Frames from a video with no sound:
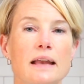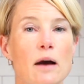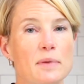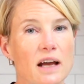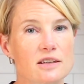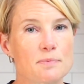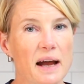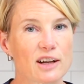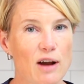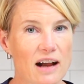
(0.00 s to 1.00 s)
Now, because
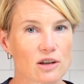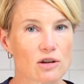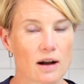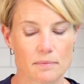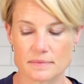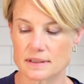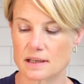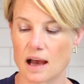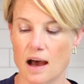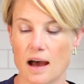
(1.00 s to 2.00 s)
my cracker crumbs
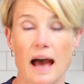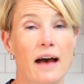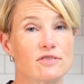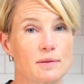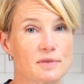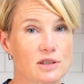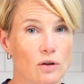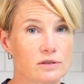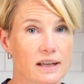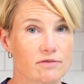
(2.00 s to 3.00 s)
uh, have some
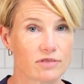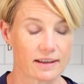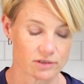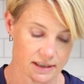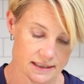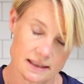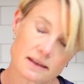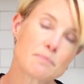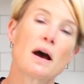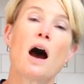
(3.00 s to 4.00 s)
salt and flavorings in
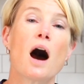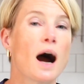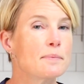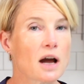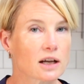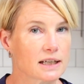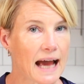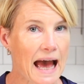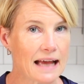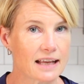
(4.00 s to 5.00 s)
them, I'm not
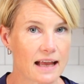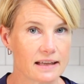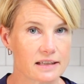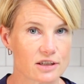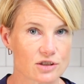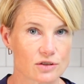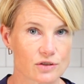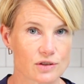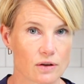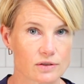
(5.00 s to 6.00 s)
gonna add any additional
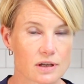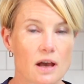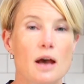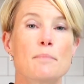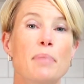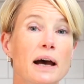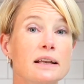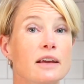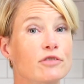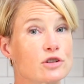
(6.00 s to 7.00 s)
salt.
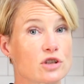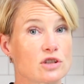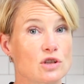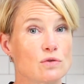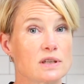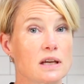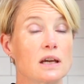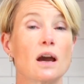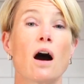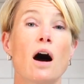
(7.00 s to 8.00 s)
But if you're just
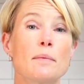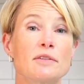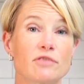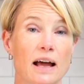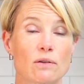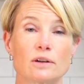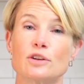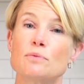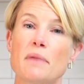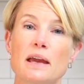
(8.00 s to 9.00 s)
using almond flour,
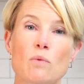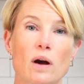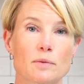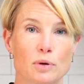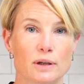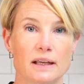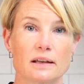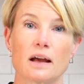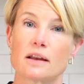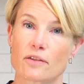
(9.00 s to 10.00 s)
you may wanna put
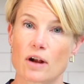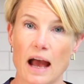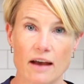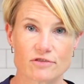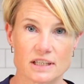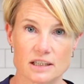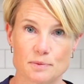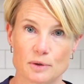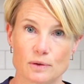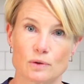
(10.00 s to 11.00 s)
in another half
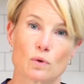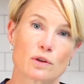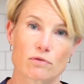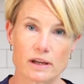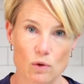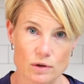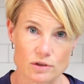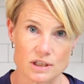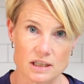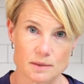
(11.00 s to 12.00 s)
teaspoon or three
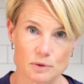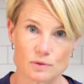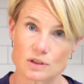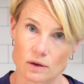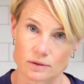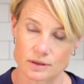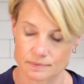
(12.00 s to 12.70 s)
quarters teaspoon salt.